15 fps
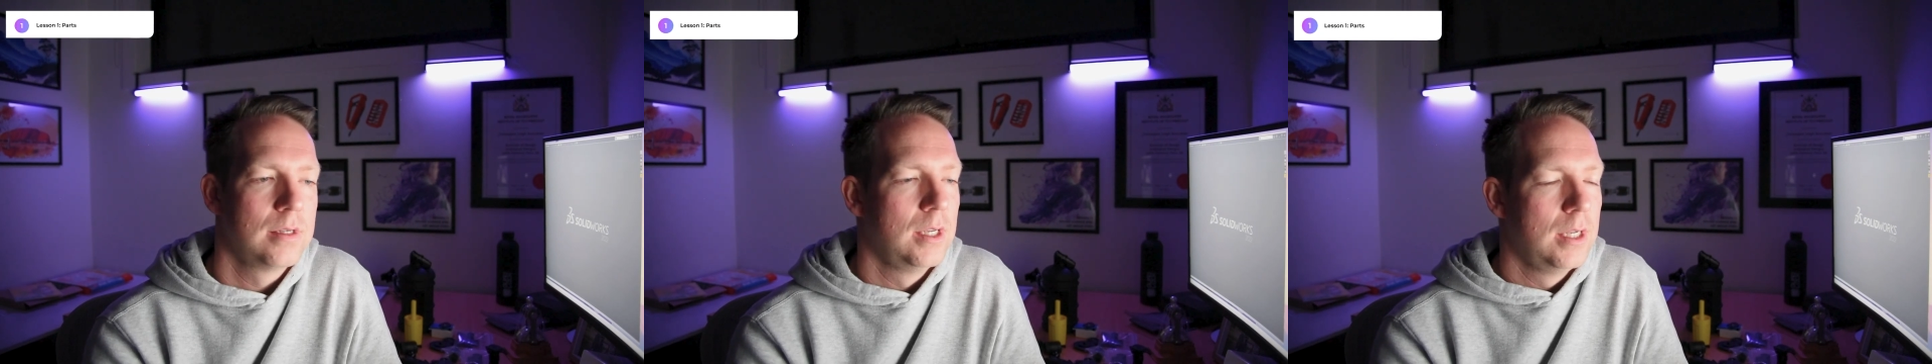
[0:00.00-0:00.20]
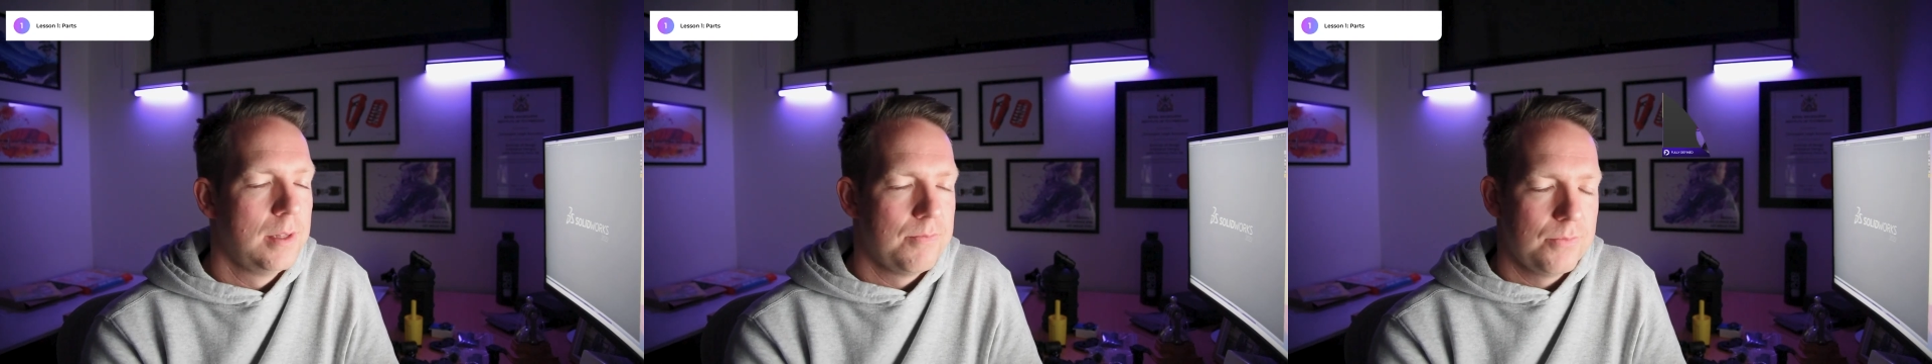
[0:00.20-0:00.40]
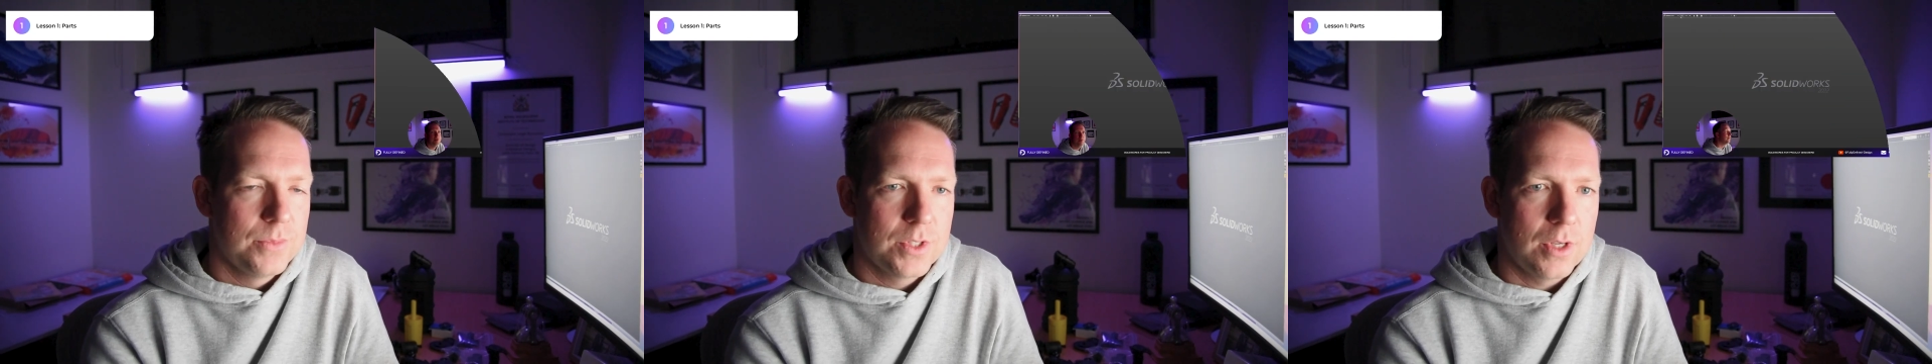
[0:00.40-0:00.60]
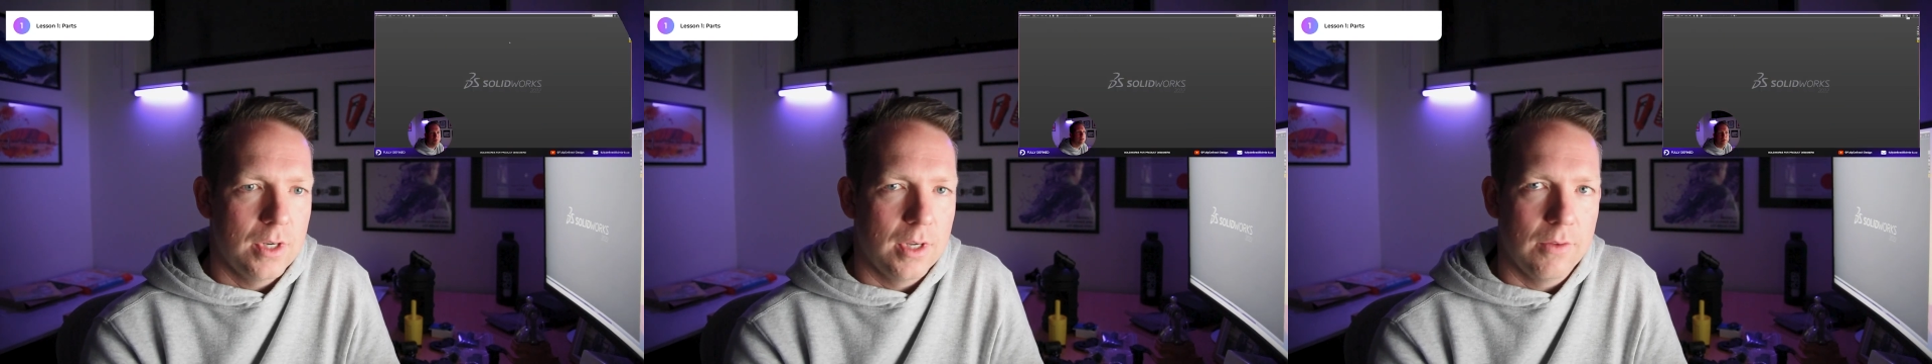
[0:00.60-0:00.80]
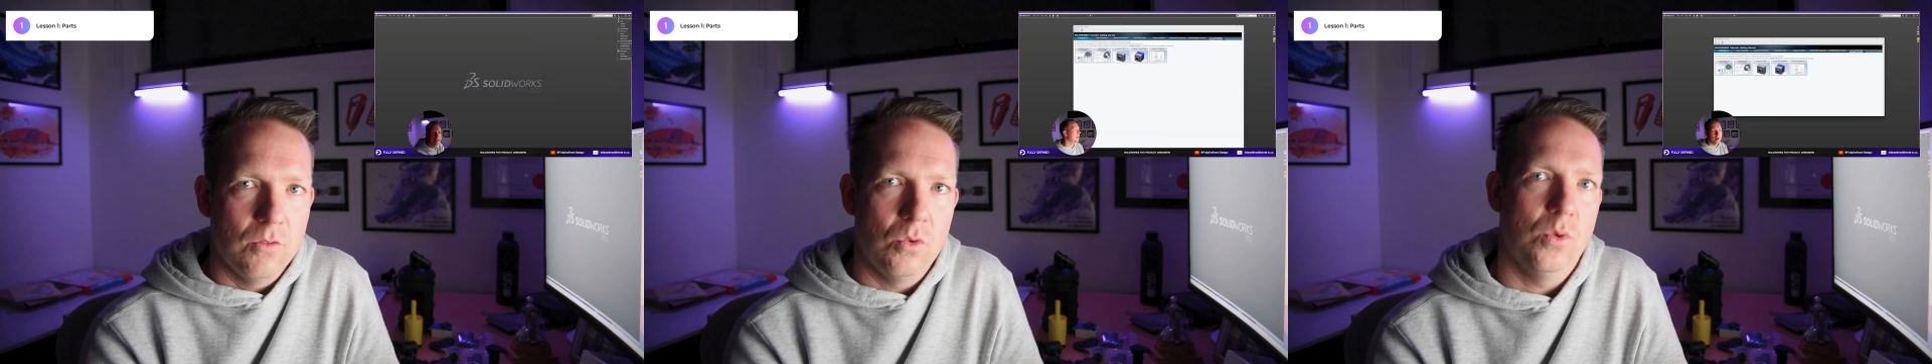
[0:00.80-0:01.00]
It's gonna
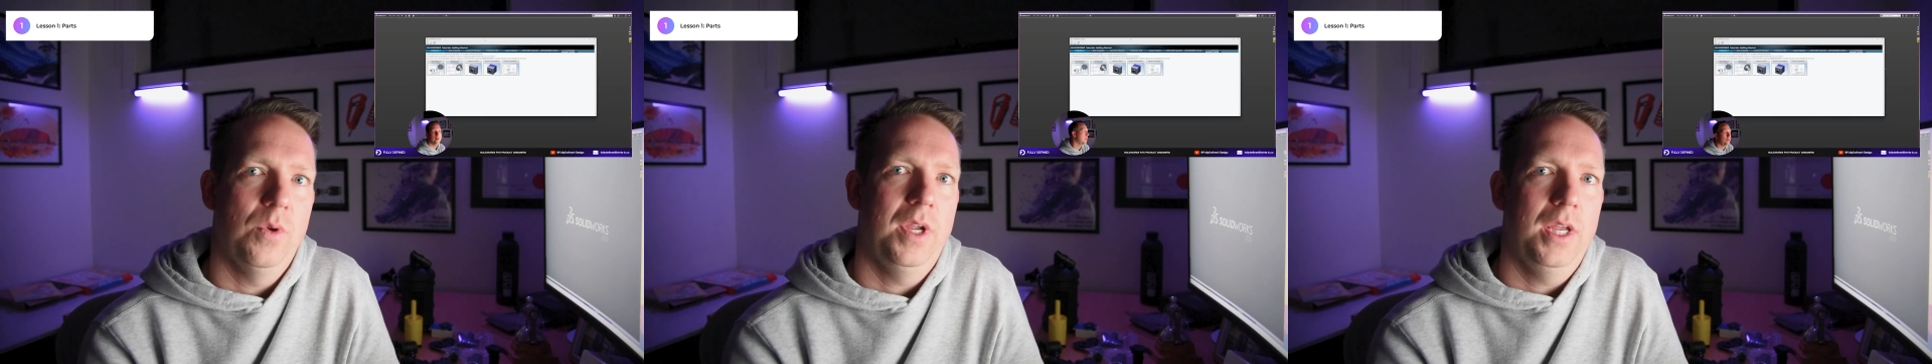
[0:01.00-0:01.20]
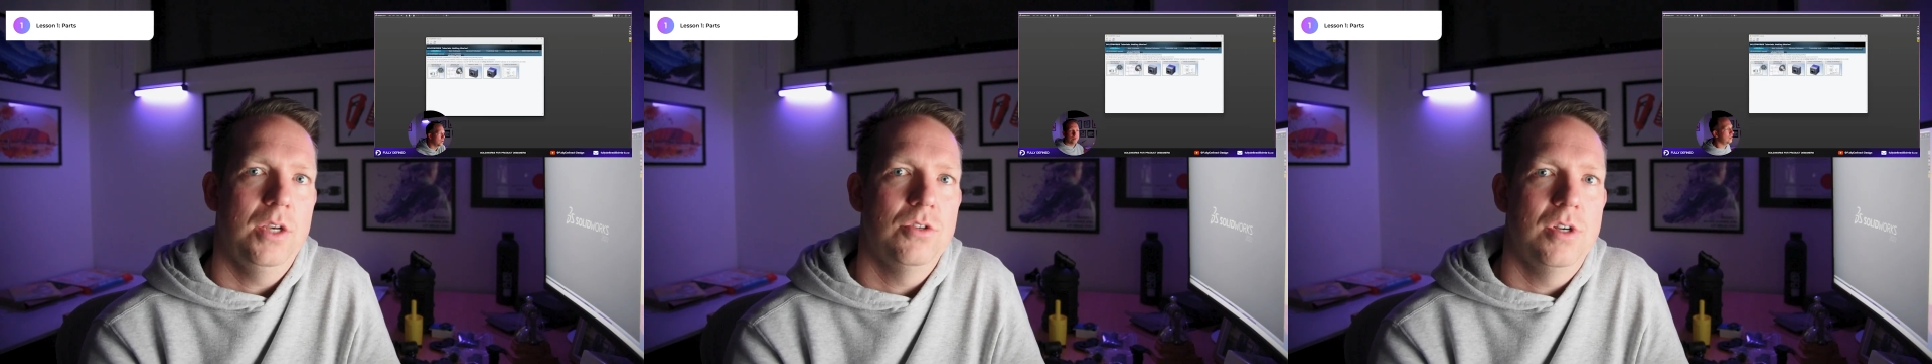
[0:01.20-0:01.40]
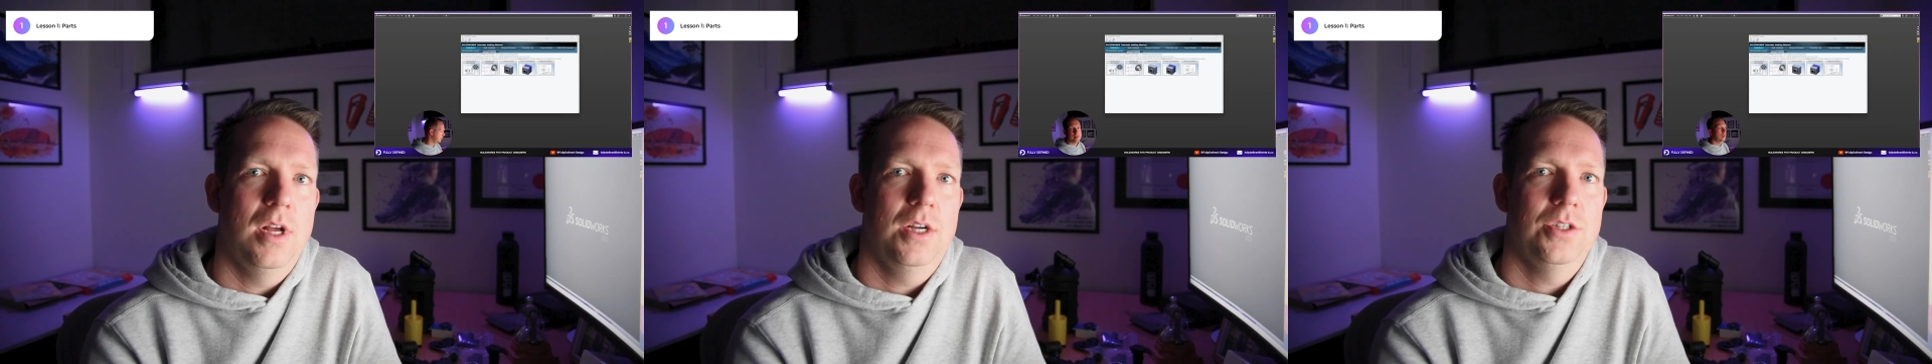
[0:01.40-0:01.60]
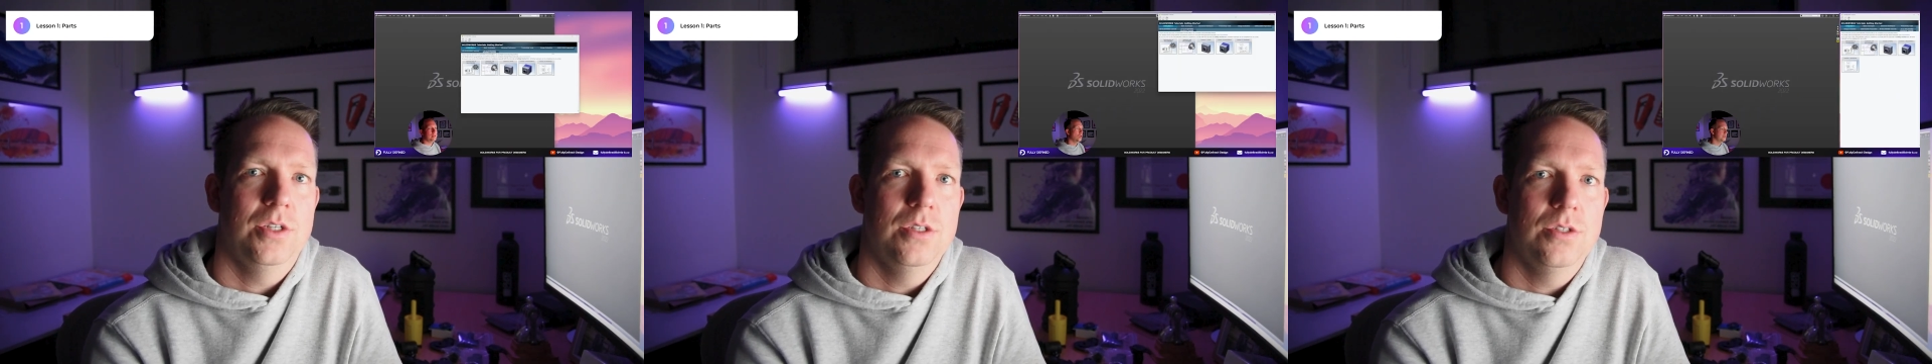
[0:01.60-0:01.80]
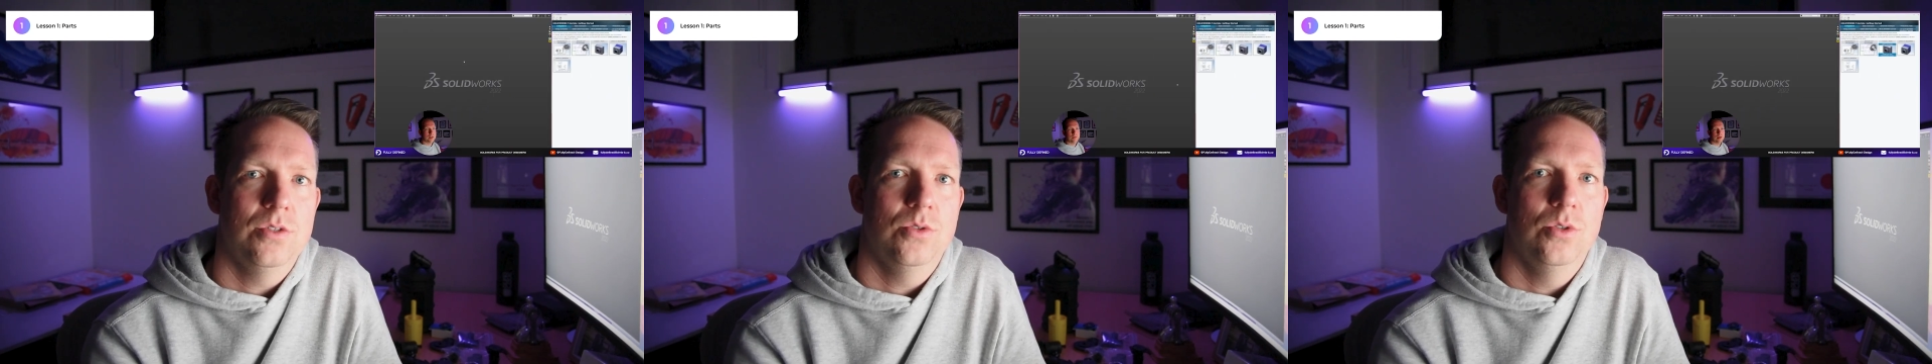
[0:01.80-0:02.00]
give you a quick introduction
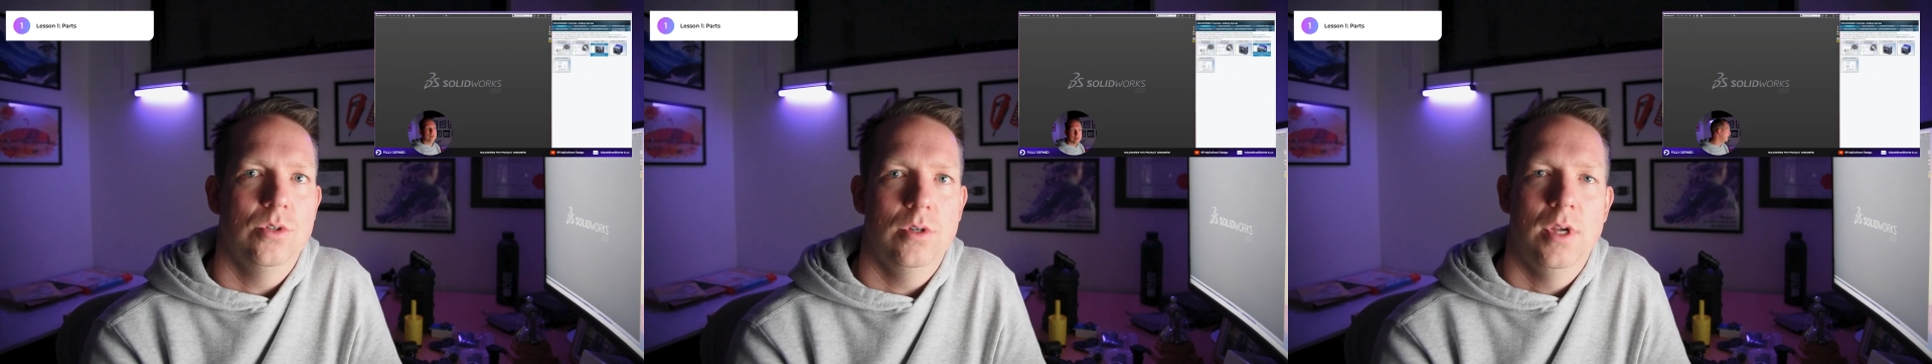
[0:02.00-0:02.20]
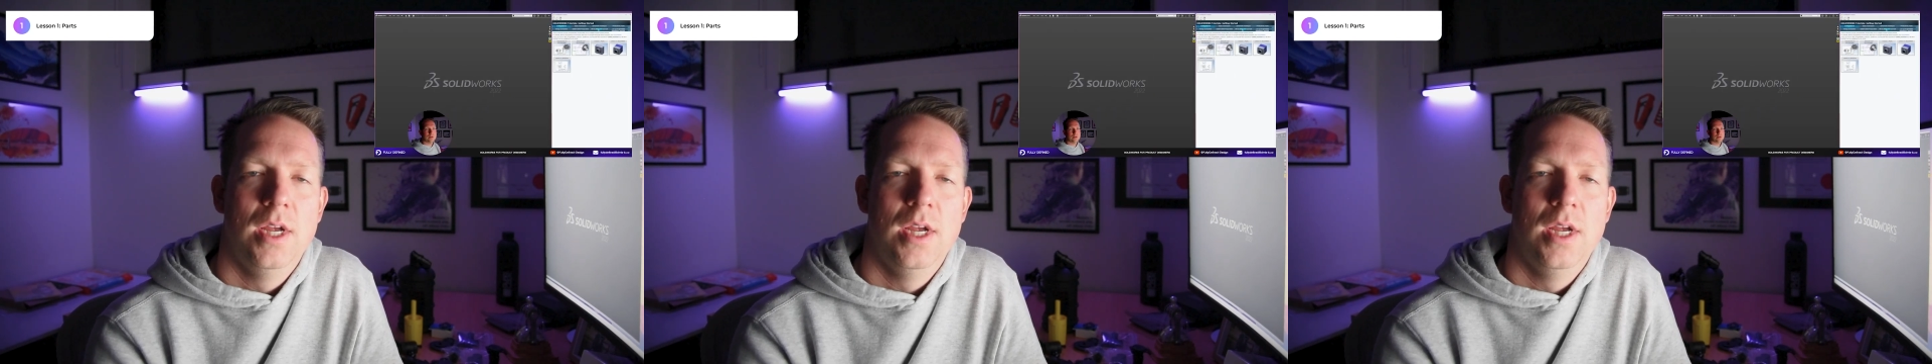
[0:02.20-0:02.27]
to